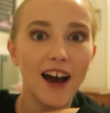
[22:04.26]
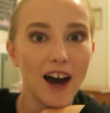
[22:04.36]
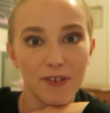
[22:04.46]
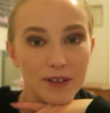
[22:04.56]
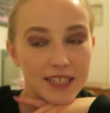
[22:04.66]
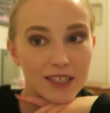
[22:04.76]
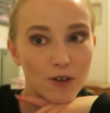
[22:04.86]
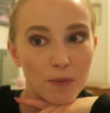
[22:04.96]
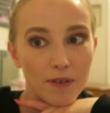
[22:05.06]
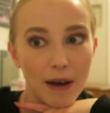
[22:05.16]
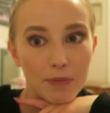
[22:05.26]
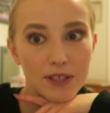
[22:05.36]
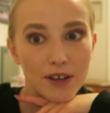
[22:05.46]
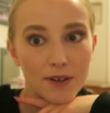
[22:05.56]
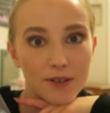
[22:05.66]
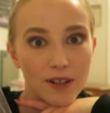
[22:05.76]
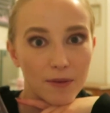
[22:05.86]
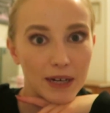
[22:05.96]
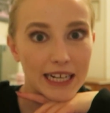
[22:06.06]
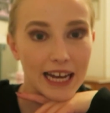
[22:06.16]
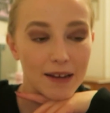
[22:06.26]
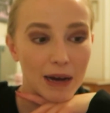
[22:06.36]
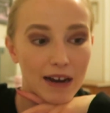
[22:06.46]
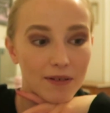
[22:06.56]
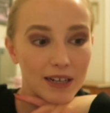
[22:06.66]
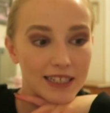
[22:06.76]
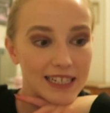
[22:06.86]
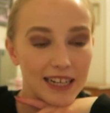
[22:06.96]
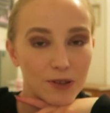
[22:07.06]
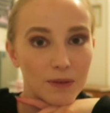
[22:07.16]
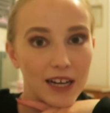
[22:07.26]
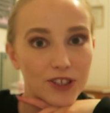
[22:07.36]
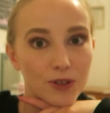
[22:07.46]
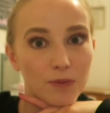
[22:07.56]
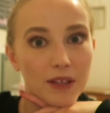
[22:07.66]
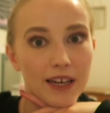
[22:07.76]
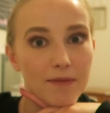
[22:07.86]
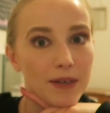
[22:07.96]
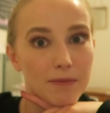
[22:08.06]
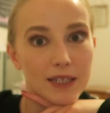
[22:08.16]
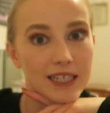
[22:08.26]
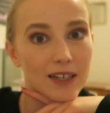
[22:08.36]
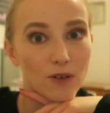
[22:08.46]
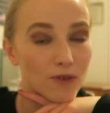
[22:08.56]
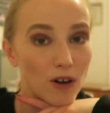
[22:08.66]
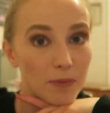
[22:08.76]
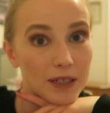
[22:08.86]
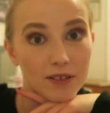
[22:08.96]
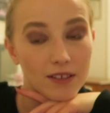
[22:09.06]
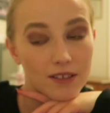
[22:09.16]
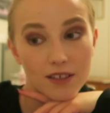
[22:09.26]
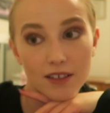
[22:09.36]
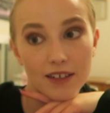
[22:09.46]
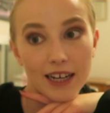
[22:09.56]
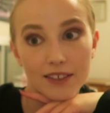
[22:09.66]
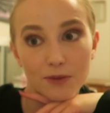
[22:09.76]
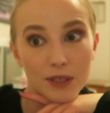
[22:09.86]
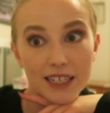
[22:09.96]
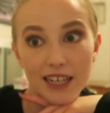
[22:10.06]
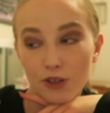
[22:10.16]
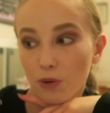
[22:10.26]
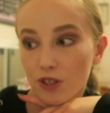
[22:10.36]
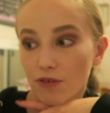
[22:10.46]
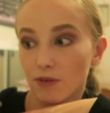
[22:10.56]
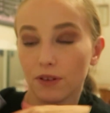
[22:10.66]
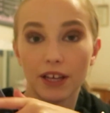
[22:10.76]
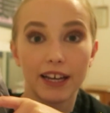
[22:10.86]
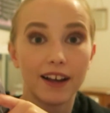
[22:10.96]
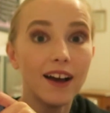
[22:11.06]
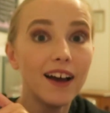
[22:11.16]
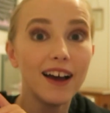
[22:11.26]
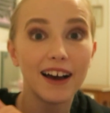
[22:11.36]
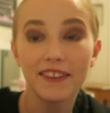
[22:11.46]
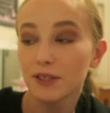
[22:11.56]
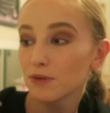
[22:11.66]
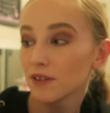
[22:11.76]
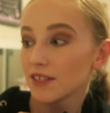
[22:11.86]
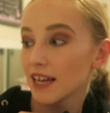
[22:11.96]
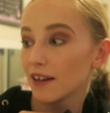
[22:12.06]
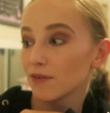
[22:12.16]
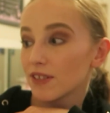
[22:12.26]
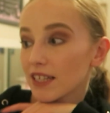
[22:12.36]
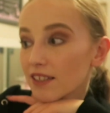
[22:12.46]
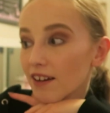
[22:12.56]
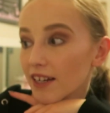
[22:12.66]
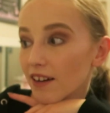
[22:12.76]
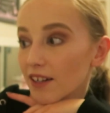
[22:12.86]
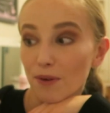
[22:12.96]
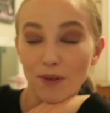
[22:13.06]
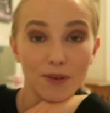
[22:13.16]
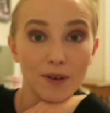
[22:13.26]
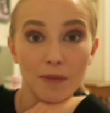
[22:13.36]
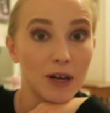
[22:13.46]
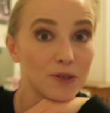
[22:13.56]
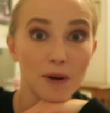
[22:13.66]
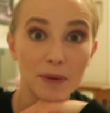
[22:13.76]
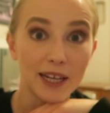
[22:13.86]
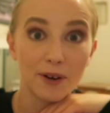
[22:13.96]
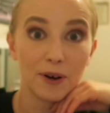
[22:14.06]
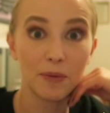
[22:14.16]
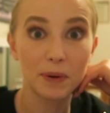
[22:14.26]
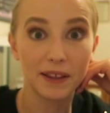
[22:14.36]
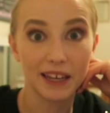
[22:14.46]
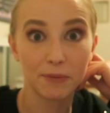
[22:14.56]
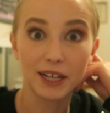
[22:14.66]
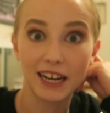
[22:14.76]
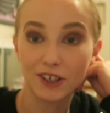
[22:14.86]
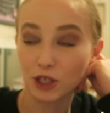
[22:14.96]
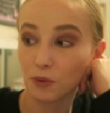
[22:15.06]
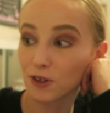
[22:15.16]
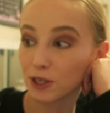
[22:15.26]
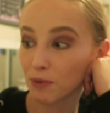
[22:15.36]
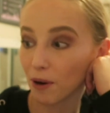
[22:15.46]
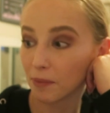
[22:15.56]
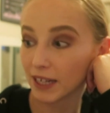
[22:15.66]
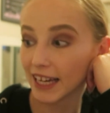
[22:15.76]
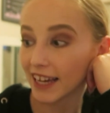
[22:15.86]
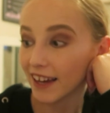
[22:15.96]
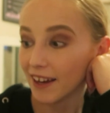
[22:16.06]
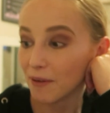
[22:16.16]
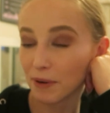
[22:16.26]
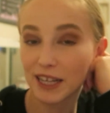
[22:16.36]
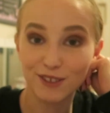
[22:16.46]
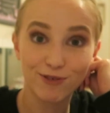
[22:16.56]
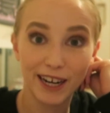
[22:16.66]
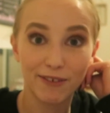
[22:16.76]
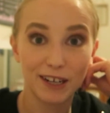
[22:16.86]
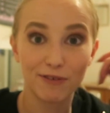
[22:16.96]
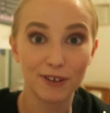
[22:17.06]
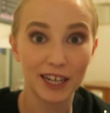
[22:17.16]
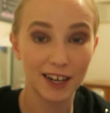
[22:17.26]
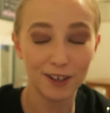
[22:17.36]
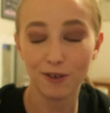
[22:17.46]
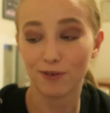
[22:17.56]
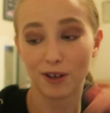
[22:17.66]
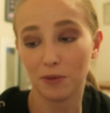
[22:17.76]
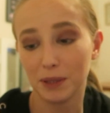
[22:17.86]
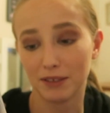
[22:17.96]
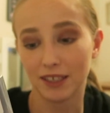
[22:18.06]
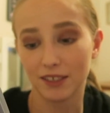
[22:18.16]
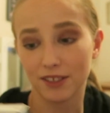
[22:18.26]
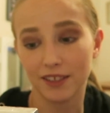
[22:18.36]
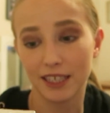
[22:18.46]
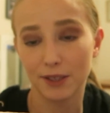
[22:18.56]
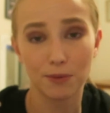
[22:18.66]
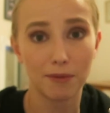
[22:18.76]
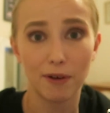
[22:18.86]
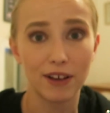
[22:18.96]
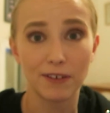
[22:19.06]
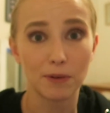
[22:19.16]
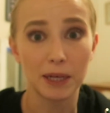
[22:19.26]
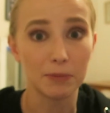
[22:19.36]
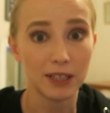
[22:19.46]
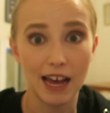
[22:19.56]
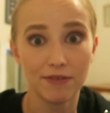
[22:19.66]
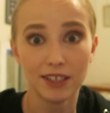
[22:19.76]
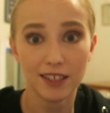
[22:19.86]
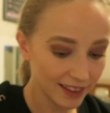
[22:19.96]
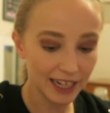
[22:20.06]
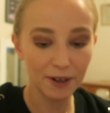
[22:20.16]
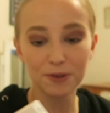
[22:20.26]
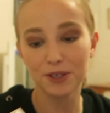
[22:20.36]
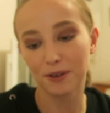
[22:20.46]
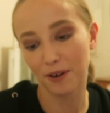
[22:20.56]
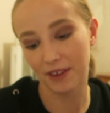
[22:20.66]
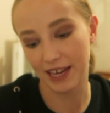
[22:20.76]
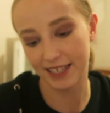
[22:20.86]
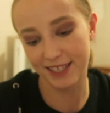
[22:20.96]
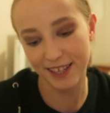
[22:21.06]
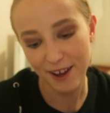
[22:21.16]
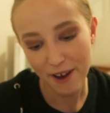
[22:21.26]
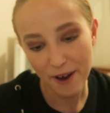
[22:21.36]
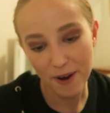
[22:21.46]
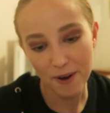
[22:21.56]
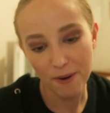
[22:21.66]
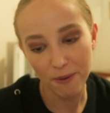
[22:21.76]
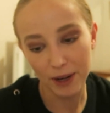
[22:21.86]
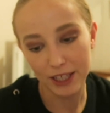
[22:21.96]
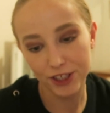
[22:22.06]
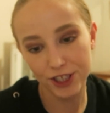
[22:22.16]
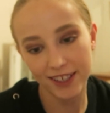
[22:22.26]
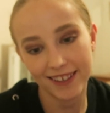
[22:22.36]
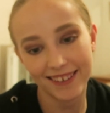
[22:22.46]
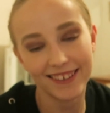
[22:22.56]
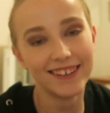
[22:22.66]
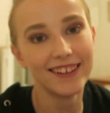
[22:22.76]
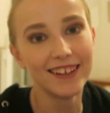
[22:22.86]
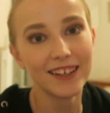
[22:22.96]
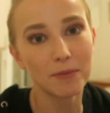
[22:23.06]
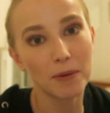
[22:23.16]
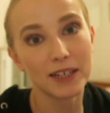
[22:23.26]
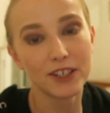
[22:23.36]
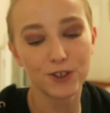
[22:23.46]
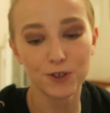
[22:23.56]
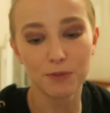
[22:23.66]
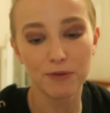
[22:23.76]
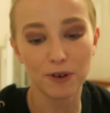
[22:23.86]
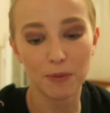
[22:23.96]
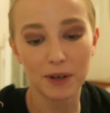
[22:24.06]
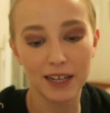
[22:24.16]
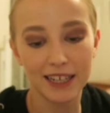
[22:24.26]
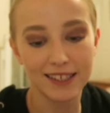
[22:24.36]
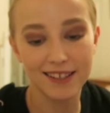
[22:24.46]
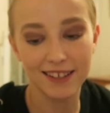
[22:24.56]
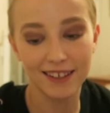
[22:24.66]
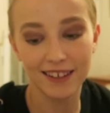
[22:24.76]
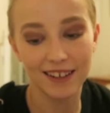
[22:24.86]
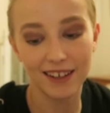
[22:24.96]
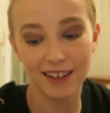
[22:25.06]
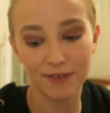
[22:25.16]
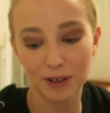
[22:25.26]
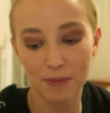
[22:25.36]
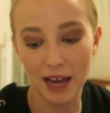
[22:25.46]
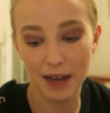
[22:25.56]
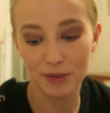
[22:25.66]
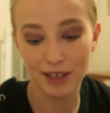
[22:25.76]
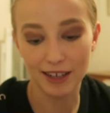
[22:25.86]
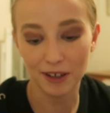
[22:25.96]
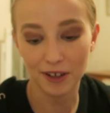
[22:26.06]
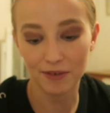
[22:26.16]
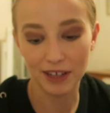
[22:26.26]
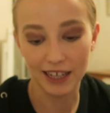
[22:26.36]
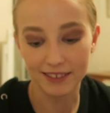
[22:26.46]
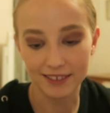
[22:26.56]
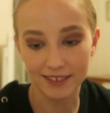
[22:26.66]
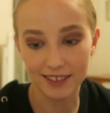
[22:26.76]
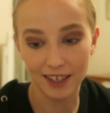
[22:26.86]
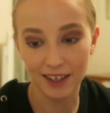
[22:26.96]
I've only seen a couple of episodes, like when it came out, and I didn't end up catching up with it. Me and my dad love Carl Pilkington, and we didn't get to watch the full thing. And this was on sale for $6.99, so I thought I might as well pick it up, and then we can actually watch it properly. But it is really, really funny. I love Carl Pilkington. He is one of my favourite people ever. Then I also got this, which you're probably going to judge me for, but it is a film that I absolutely love, and